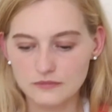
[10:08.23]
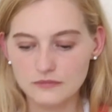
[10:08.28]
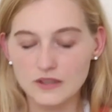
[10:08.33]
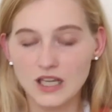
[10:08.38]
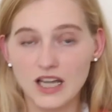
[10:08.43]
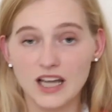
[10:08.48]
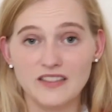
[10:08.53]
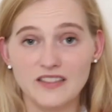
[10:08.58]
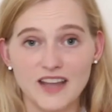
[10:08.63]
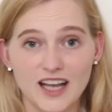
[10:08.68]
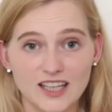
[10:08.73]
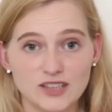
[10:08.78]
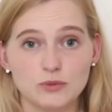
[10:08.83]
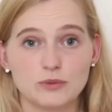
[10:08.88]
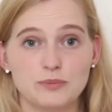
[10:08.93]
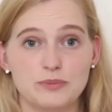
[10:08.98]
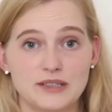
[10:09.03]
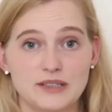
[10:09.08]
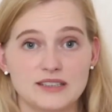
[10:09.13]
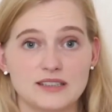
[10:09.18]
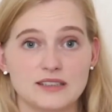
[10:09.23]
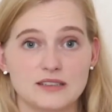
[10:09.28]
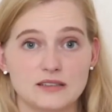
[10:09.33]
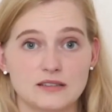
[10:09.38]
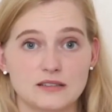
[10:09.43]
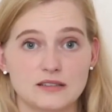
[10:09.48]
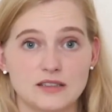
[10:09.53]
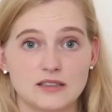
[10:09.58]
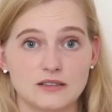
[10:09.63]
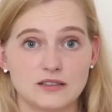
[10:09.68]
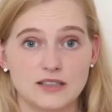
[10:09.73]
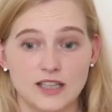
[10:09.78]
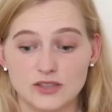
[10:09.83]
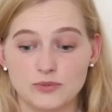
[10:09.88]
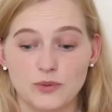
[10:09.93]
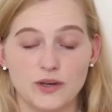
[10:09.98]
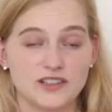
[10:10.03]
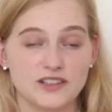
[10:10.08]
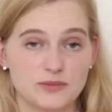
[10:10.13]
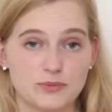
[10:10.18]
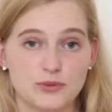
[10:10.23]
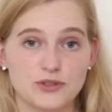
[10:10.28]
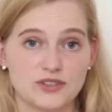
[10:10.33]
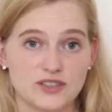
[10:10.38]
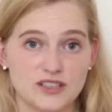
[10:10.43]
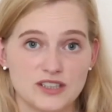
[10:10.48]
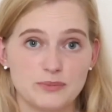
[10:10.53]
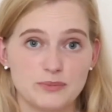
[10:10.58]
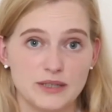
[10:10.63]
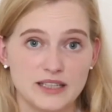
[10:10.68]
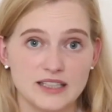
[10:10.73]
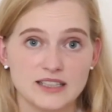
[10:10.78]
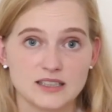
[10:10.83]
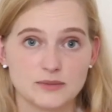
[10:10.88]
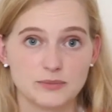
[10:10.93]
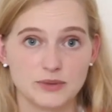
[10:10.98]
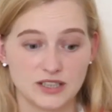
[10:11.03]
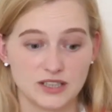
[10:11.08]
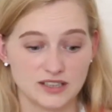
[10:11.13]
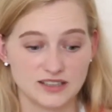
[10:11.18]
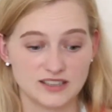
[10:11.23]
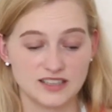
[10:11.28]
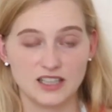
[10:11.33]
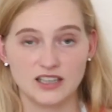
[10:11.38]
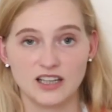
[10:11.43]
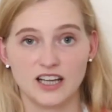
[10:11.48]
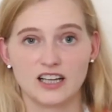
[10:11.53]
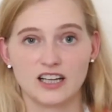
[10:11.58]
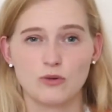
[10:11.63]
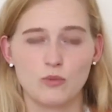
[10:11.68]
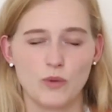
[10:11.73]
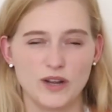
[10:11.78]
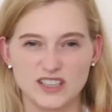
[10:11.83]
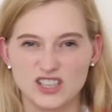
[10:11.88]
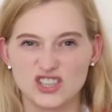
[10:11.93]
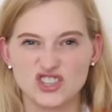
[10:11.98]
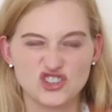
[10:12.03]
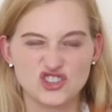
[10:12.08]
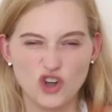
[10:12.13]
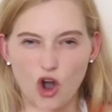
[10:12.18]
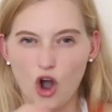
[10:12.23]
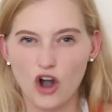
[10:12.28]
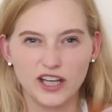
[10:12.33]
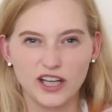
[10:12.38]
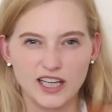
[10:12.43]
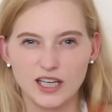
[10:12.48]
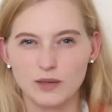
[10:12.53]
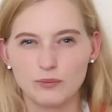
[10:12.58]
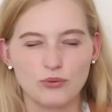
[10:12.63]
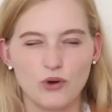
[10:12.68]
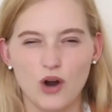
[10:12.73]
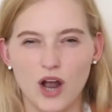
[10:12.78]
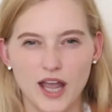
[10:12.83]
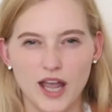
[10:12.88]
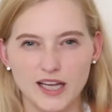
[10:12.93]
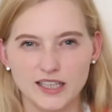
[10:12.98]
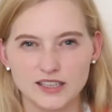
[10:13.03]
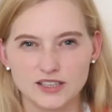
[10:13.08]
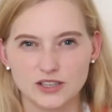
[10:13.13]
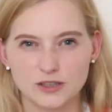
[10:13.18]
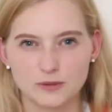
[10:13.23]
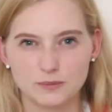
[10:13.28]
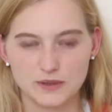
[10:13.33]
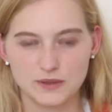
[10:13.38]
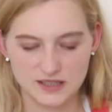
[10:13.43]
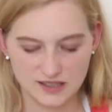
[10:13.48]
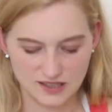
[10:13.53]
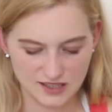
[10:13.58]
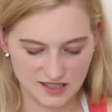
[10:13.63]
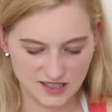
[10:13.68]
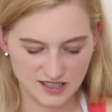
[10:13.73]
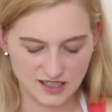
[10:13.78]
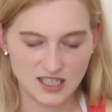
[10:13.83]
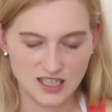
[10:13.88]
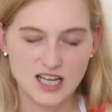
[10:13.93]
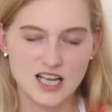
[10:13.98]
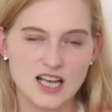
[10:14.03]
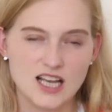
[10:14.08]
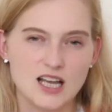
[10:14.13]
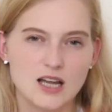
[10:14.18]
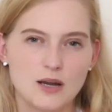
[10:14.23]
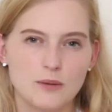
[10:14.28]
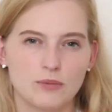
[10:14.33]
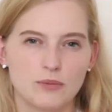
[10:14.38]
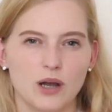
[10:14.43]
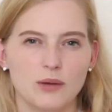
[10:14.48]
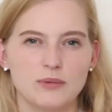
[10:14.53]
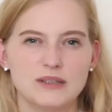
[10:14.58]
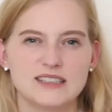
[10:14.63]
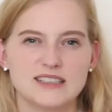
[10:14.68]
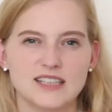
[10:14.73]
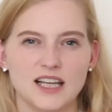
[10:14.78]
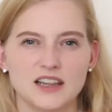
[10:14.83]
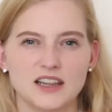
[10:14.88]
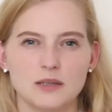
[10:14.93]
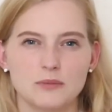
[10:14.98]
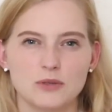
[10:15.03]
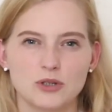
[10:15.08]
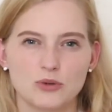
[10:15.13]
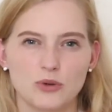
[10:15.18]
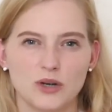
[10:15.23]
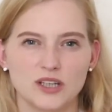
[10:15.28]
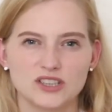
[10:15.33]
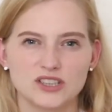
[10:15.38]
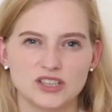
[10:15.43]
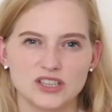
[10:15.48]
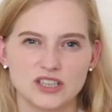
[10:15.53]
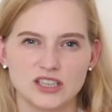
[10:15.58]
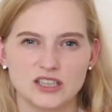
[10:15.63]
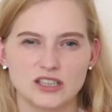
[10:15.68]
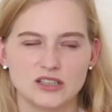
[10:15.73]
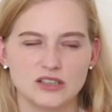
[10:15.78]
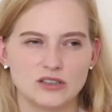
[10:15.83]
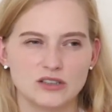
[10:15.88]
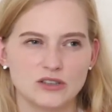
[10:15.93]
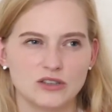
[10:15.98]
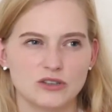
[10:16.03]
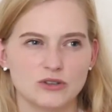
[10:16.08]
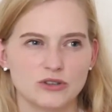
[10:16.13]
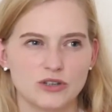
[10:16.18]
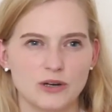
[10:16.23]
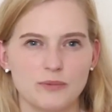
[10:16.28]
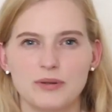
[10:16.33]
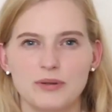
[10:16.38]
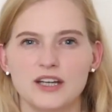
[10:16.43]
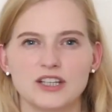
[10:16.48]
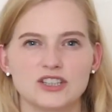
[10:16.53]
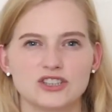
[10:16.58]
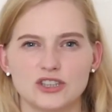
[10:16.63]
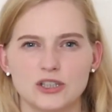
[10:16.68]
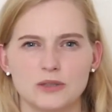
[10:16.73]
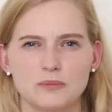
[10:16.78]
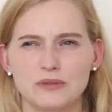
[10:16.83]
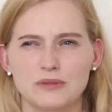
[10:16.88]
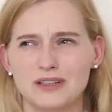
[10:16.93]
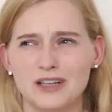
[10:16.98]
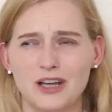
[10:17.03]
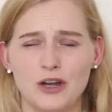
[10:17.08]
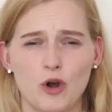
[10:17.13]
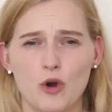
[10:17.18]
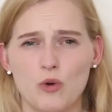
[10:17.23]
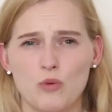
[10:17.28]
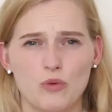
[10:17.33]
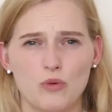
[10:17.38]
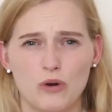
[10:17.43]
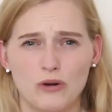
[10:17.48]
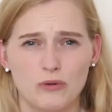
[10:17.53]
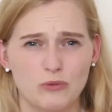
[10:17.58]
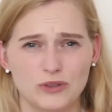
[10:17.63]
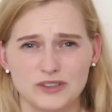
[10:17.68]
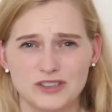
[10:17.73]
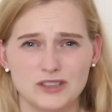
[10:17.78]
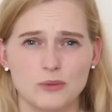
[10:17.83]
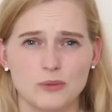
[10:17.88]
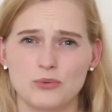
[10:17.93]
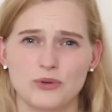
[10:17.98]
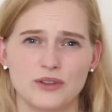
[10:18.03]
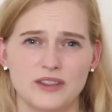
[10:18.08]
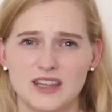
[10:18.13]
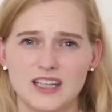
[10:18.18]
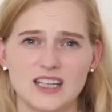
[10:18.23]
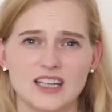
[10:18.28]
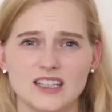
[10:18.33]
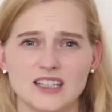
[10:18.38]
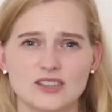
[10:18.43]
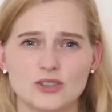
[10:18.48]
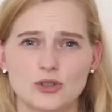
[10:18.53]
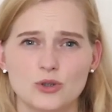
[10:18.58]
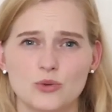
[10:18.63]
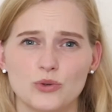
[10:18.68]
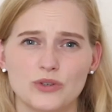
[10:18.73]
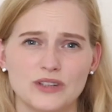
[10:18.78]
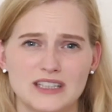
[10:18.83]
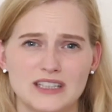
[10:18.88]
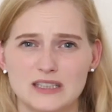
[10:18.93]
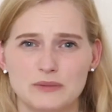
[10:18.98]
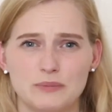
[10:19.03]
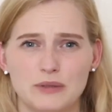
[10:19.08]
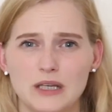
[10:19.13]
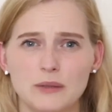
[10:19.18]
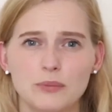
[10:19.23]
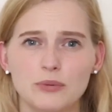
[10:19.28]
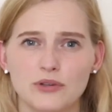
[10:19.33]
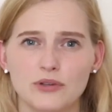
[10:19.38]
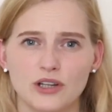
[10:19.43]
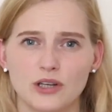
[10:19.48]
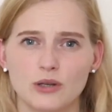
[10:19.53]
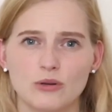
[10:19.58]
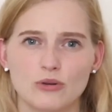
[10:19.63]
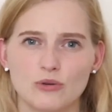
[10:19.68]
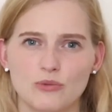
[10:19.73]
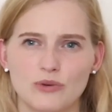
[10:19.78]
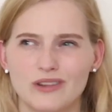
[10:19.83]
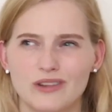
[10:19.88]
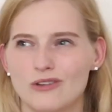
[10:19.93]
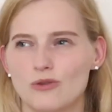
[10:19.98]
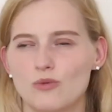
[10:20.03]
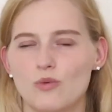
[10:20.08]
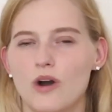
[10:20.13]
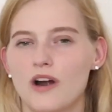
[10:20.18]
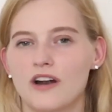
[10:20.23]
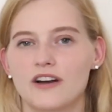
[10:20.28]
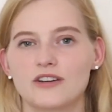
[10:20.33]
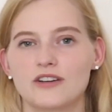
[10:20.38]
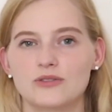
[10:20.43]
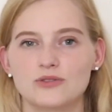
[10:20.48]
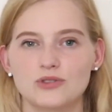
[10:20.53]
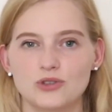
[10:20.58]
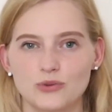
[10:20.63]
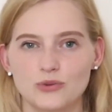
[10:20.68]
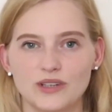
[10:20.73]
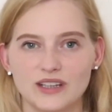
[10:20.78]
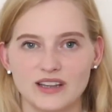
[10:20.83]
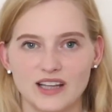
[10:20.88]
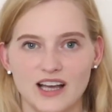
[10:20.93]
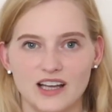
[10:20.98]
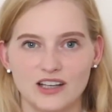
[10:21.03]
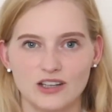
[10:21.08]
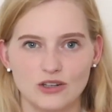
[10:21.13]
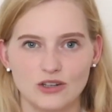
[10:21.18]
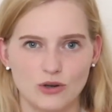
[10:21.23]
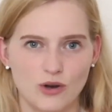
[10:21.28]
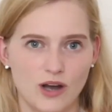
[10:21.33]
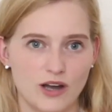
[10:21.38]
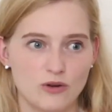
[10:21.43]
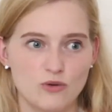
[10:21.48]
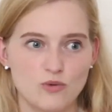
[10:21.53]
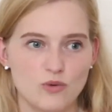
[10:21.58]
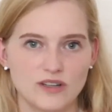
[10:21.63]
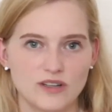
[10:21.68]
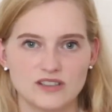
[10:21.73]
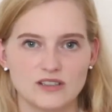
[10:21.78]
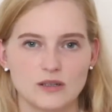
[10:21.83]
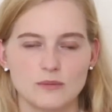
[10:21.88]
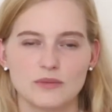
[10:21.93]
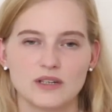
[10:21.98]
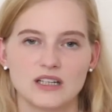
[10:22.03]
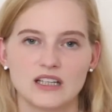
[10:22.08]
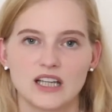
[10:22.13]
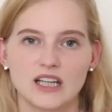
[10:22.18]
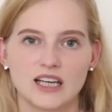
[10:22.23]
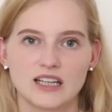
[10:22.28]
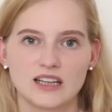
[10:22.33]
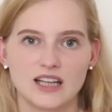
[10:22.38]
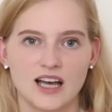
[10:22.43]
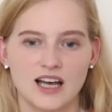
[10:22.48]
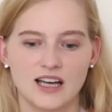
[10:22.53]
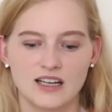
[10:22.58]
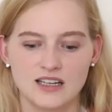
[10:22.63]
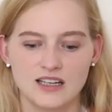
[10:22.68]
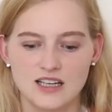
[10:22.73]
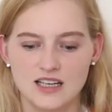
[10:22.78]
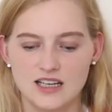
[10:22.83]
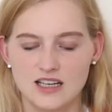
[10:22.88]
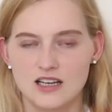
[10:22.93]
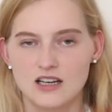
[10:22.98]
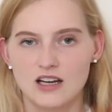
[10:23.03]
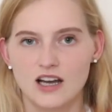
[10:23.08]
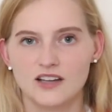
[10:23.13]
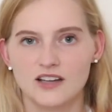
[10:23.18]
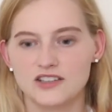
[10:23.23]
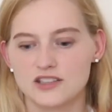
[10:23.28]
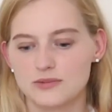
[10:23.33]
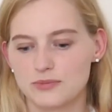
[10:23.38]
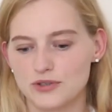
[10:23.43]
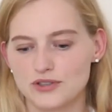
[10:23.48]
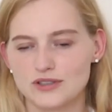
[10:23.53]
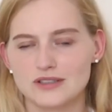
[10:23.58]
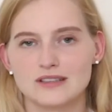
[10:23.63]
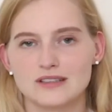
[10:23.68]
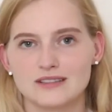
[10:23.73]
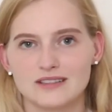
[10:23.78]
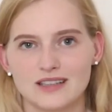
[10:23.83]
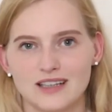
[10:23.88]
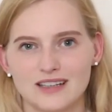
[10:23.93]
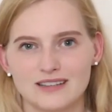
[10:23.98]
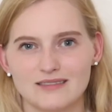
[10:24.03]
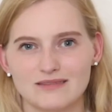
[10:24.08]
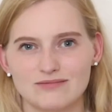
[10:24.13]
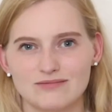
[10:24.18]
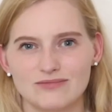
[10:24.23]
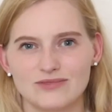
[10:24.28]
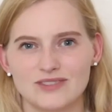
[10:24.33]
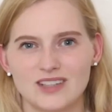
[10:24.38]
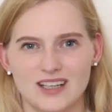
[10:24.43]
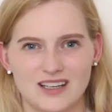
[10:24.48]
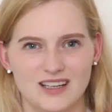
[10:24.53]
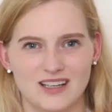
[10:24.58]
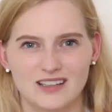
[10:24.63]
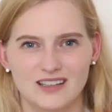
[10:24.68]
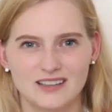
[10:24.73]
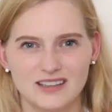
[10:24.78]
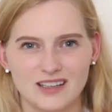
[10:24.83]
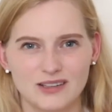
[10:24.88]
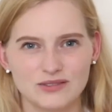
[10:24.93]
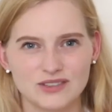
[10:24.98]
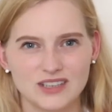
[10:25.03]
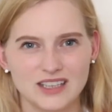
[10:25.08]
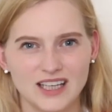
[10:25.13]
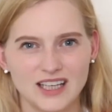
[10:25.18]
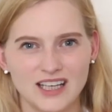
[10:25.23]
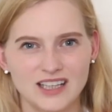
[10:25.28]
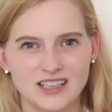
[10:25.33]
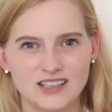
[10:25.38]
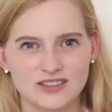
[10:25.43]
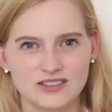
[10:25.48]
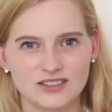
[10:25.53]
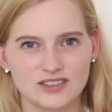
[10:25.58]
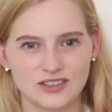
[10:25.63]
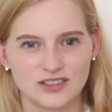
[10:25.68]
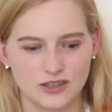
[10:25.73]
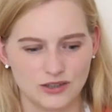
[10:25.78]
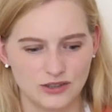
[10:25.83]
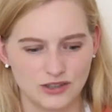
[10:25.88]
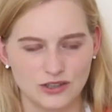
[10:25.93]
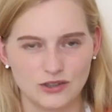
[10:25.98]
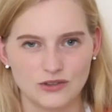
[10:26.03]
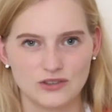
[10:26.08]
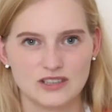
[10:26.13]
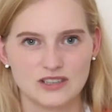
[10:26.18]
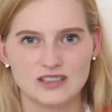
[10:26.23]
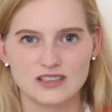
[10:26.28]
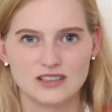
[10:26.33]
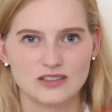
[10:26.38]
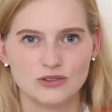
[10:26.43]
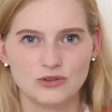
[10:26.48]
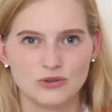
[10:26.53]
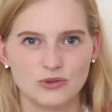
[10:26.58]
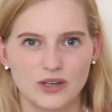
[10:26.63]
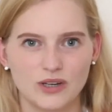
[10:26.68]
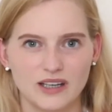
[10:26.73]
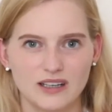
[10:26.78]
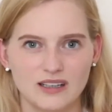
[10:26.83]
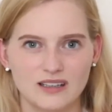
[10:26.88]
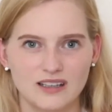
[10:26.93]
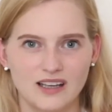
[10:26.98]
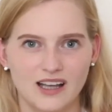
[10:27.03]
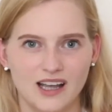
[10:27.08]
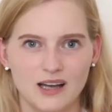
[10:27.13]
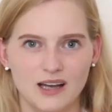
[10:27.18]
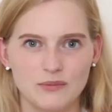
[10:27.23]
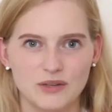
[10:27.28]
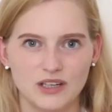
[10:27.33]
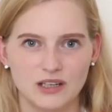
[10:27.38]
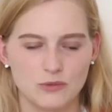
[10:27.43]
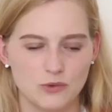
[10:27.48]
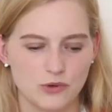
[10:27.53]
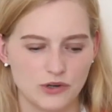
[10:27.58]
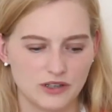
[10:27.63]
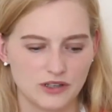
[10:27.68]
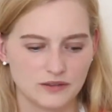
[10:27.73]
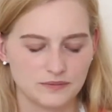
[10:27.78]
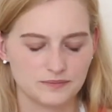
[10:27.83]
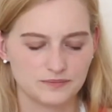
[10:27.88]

And that's what that's why this person's pissed, because they like went stalking and prying into their business and probably sent them a question or a picture and been like, oh, what's up with this? Who are these people that you were with, and why are you doing that? You know, I don't want somebody like that. And this person's like, the hell? That was like 8 years ago. You know, this isn't who I am anymore.